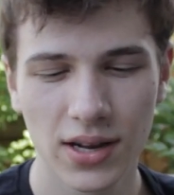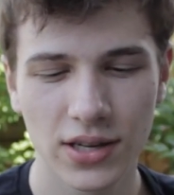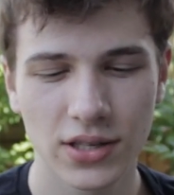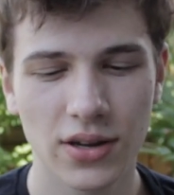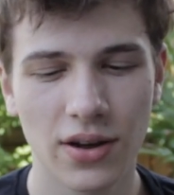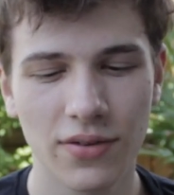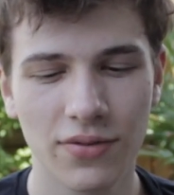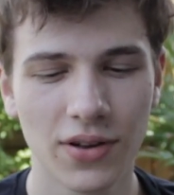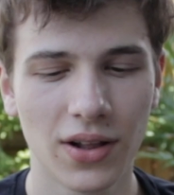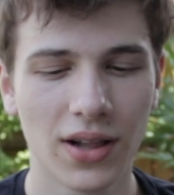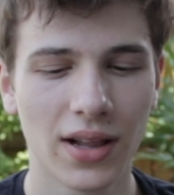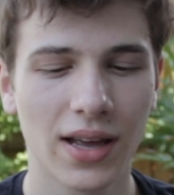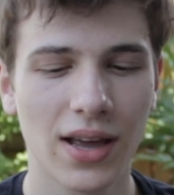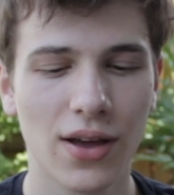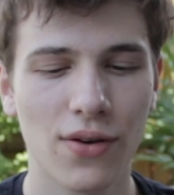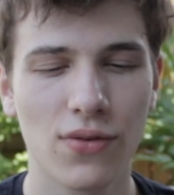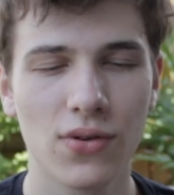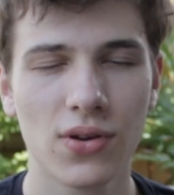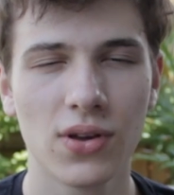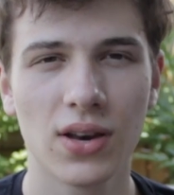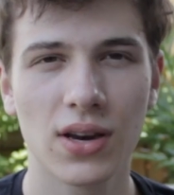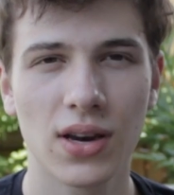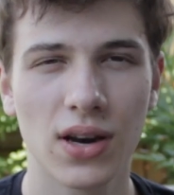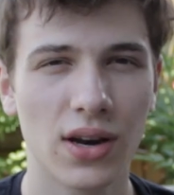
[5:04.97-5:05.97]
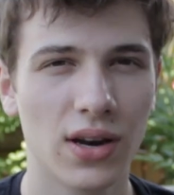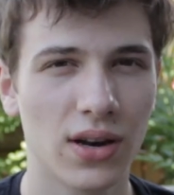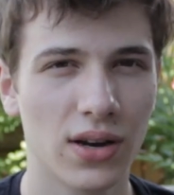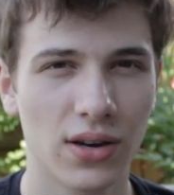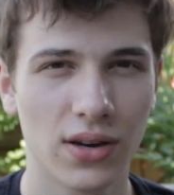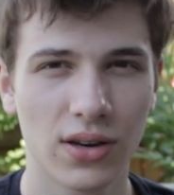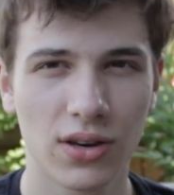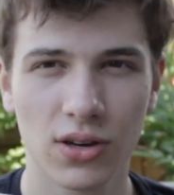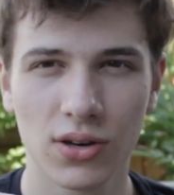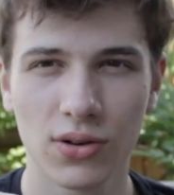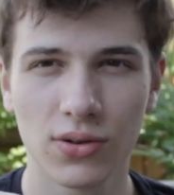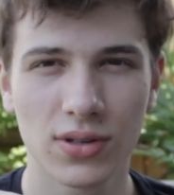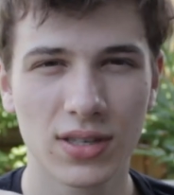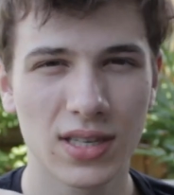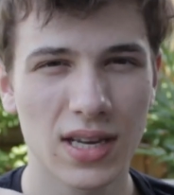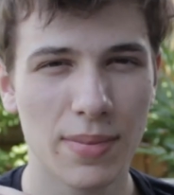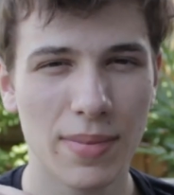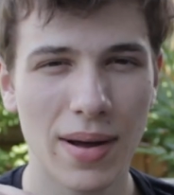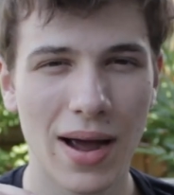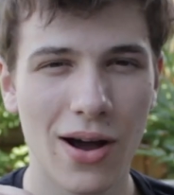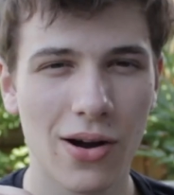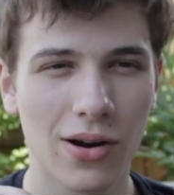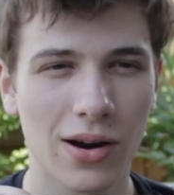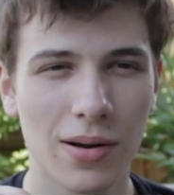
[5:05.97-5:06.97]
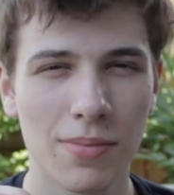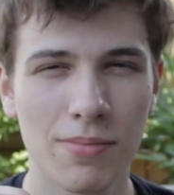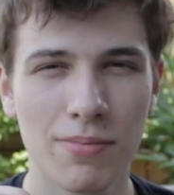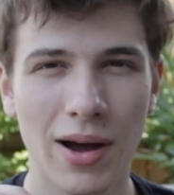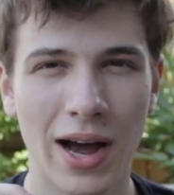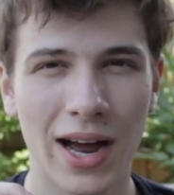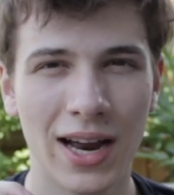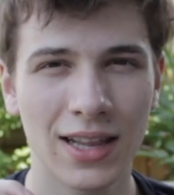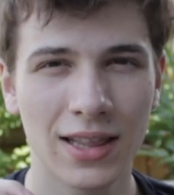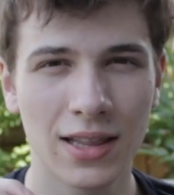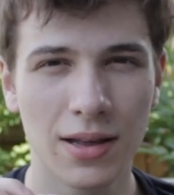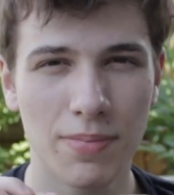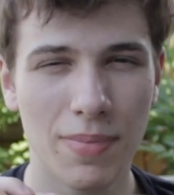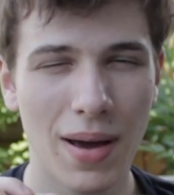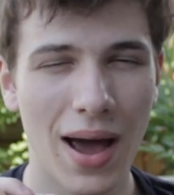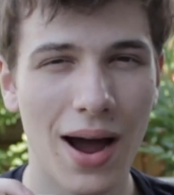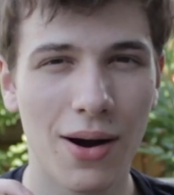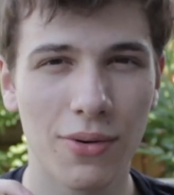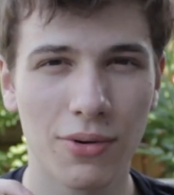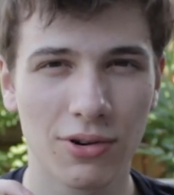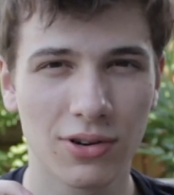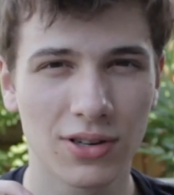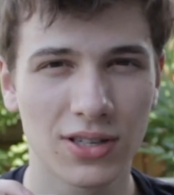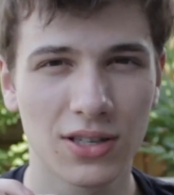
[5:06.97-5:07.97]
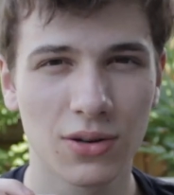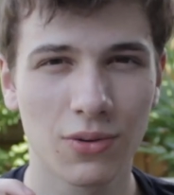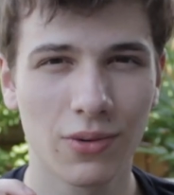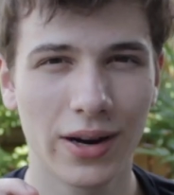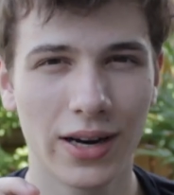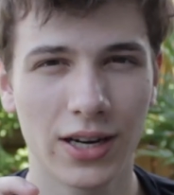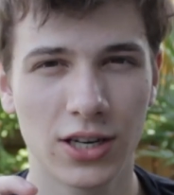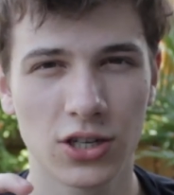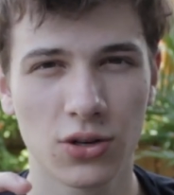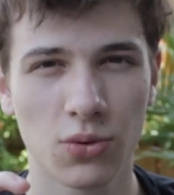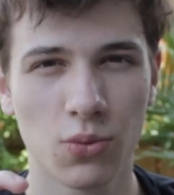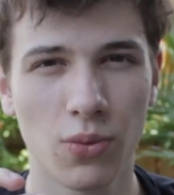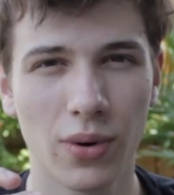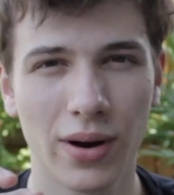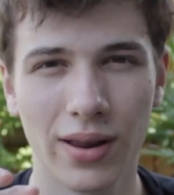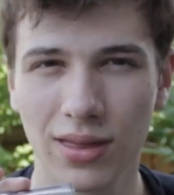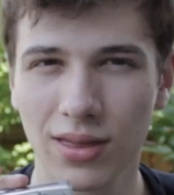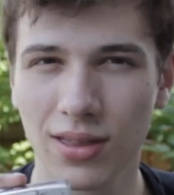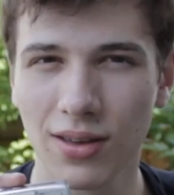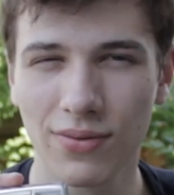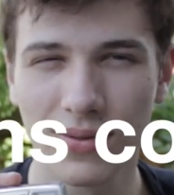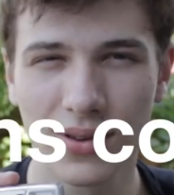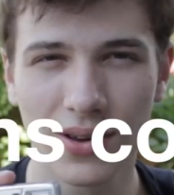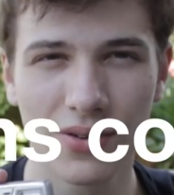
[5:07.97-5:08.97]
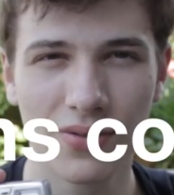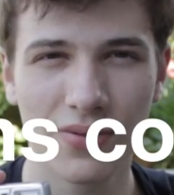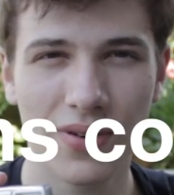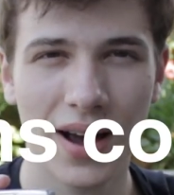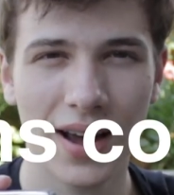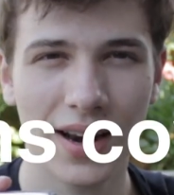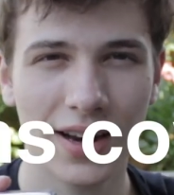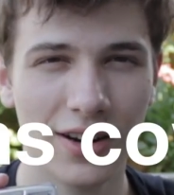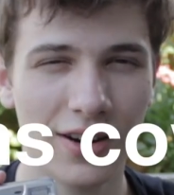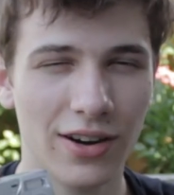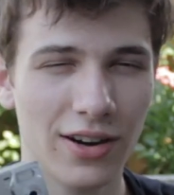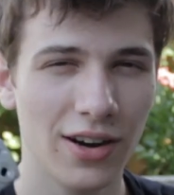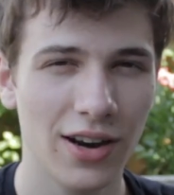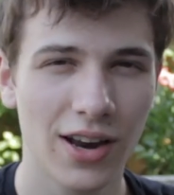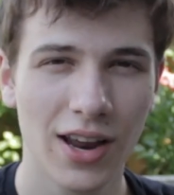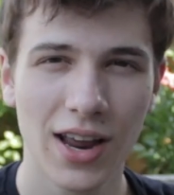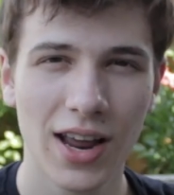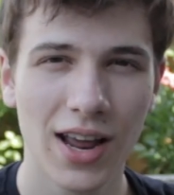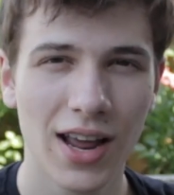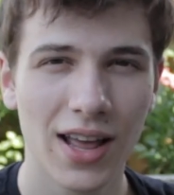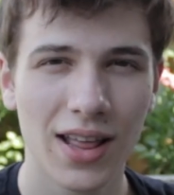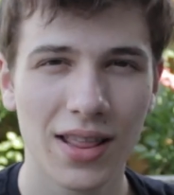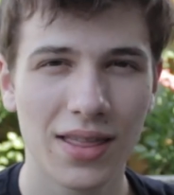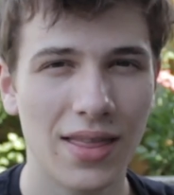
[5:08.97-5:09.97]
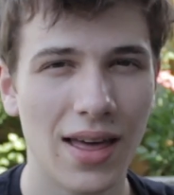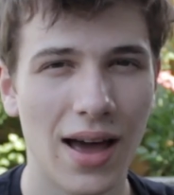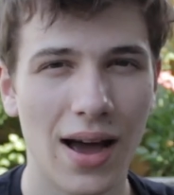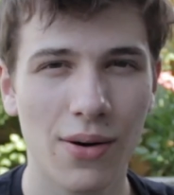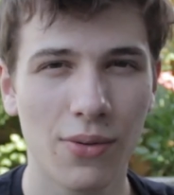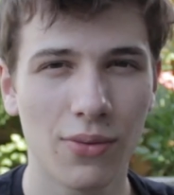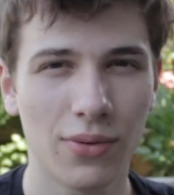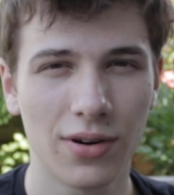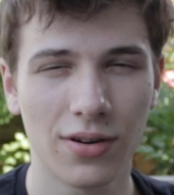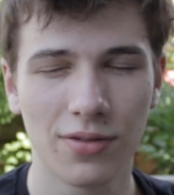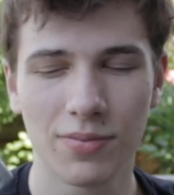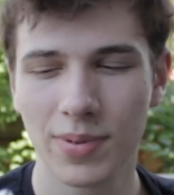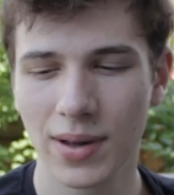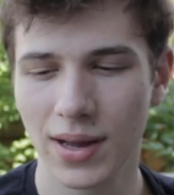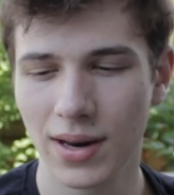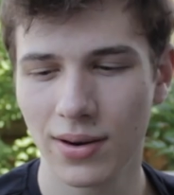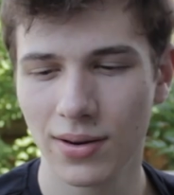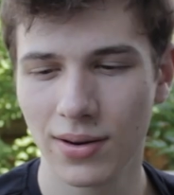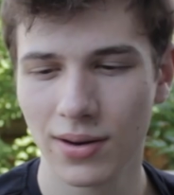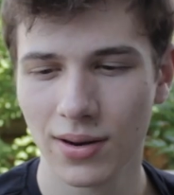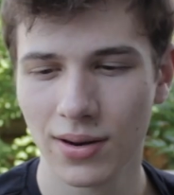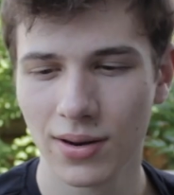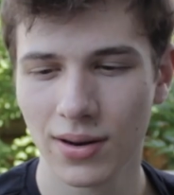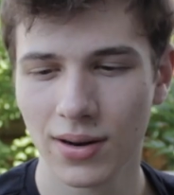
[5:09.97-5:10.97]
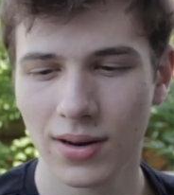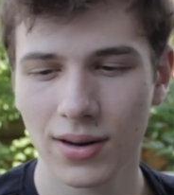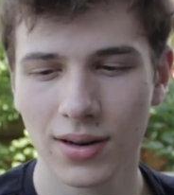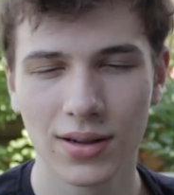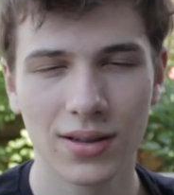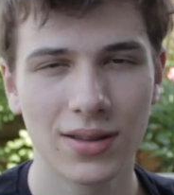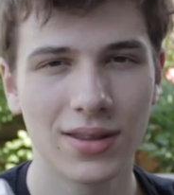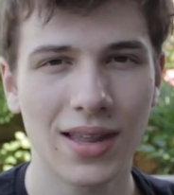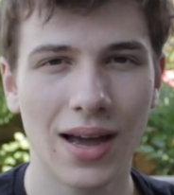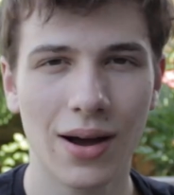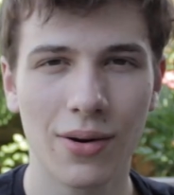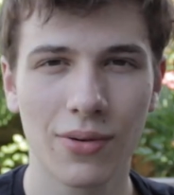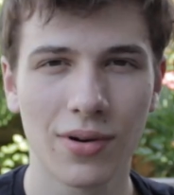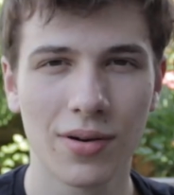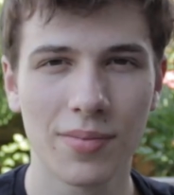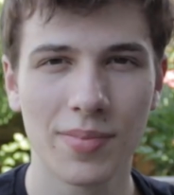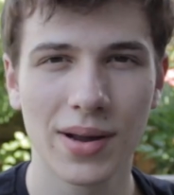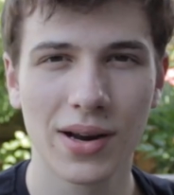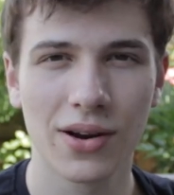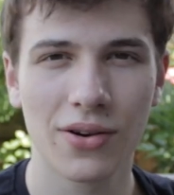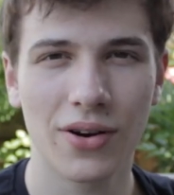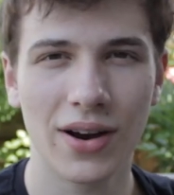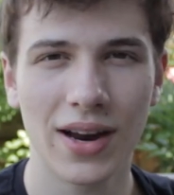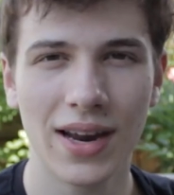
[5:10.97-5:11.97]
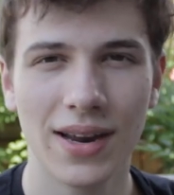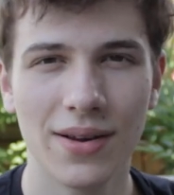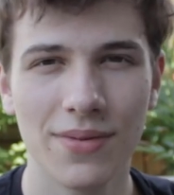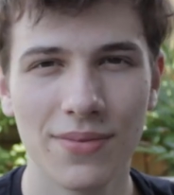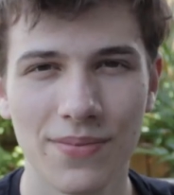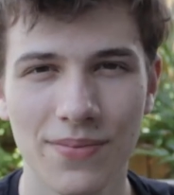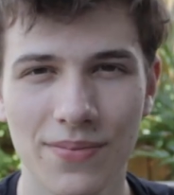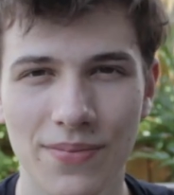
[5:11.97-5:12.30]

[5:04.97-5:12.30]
So I feel like if you somehow combine the power switch with the viewfinder, that would have been great.